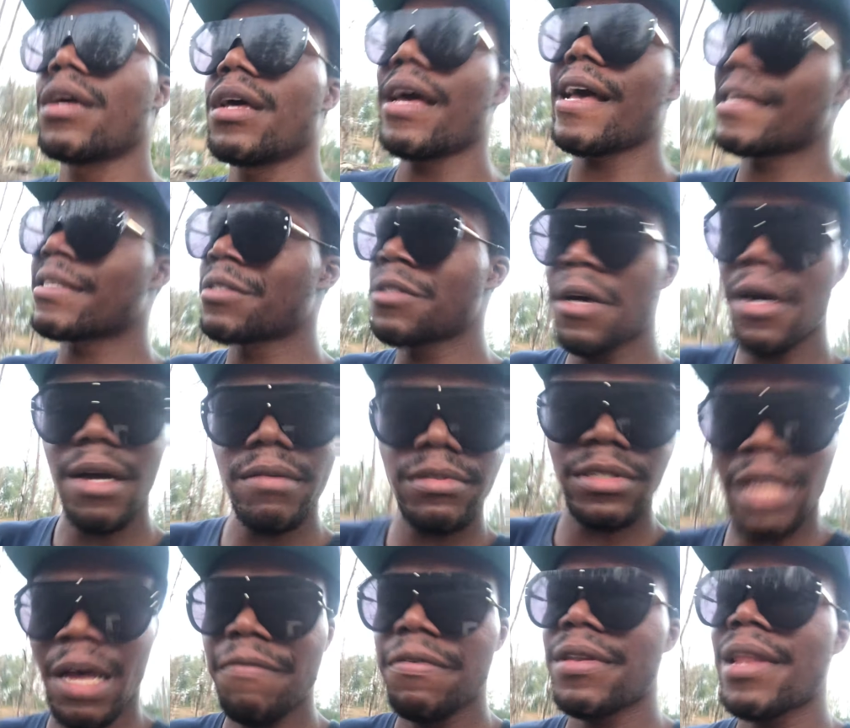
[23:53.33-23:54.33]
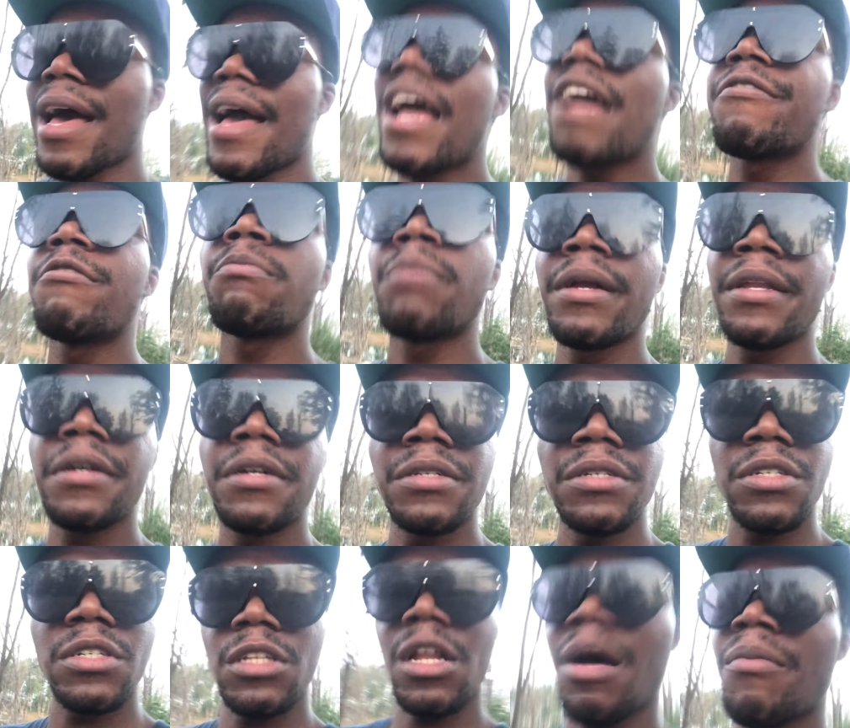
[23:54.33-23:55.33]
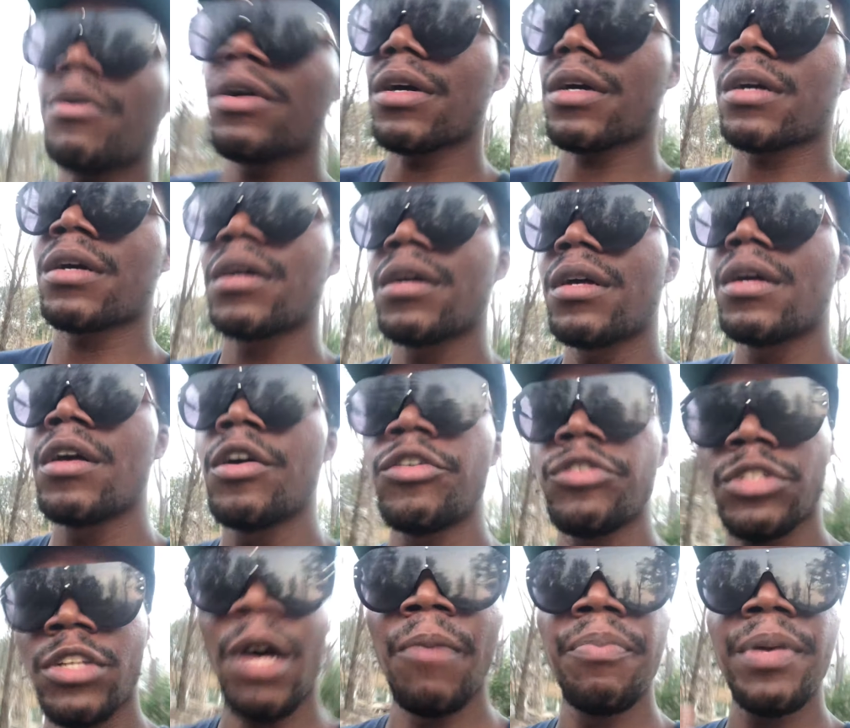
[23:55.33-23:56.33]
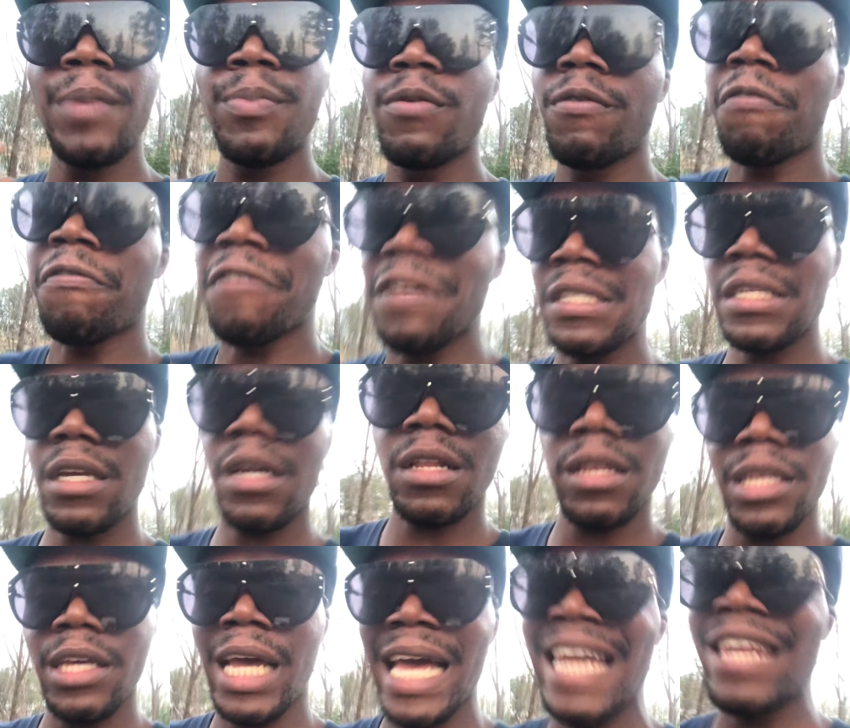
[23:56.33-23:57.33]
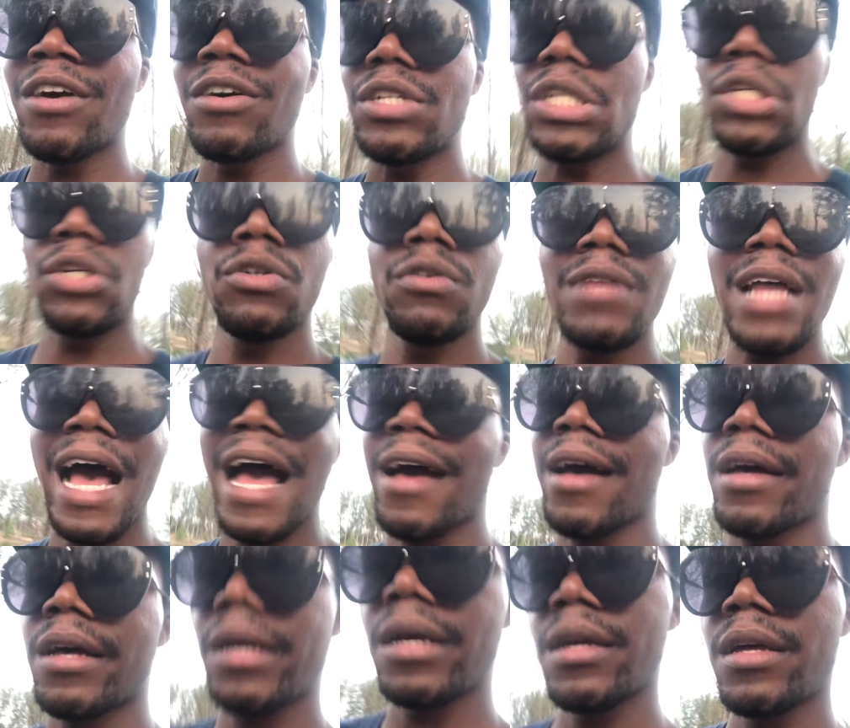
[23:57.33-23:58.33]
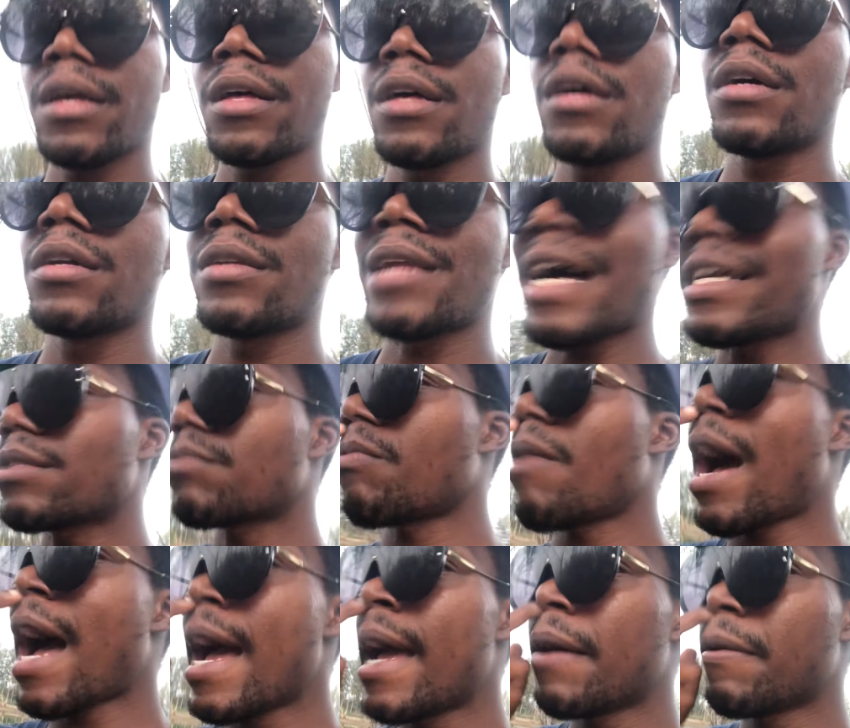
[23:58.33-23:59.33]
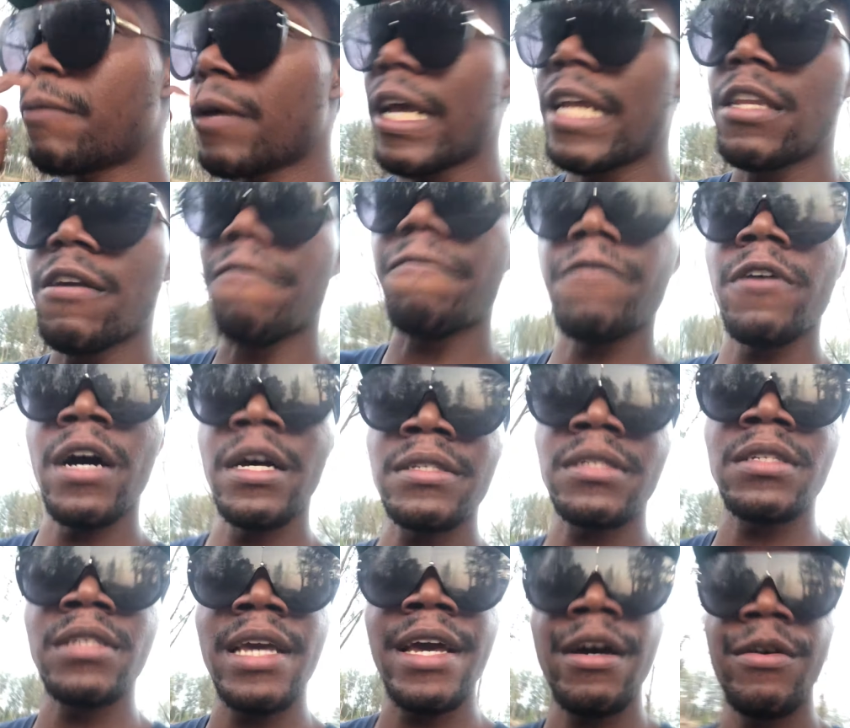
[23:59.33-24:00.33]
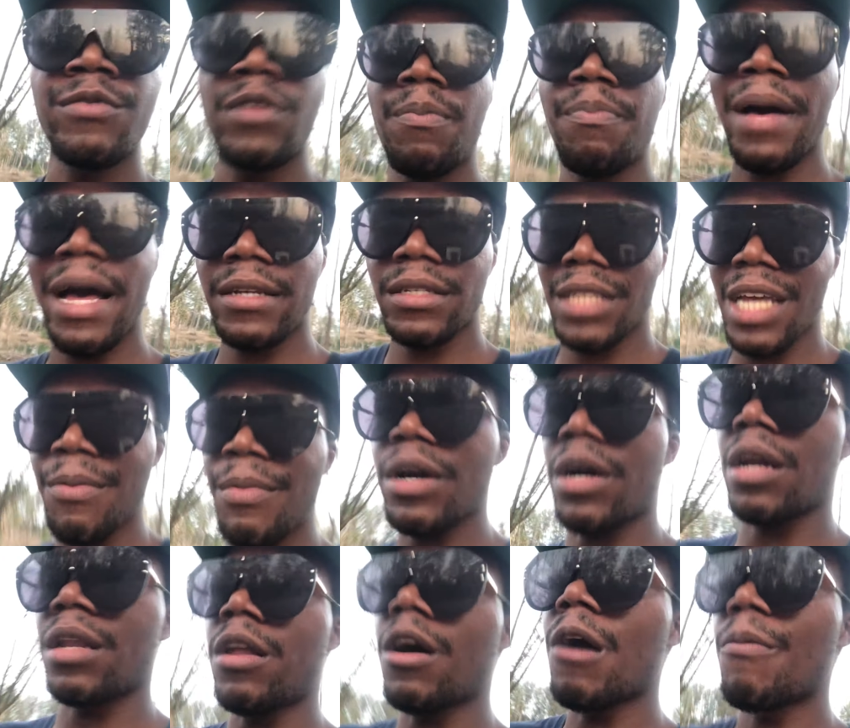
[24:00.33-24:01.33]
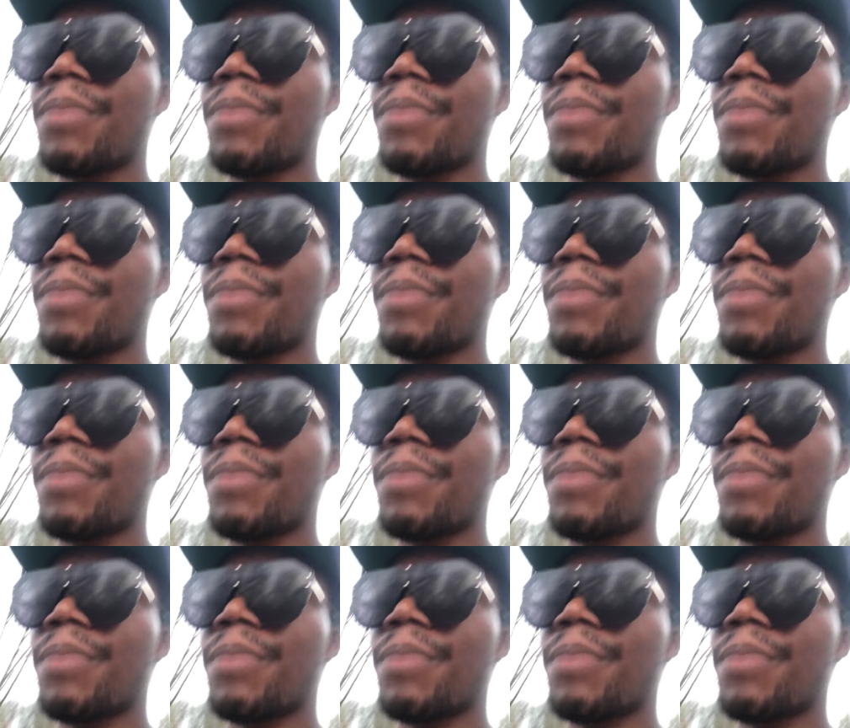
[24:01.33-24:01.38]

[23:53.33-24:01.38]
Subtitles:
It's not something that everybody can stomach. Some people physically cannot do that. That's why in the first year of the pandemic, a lot of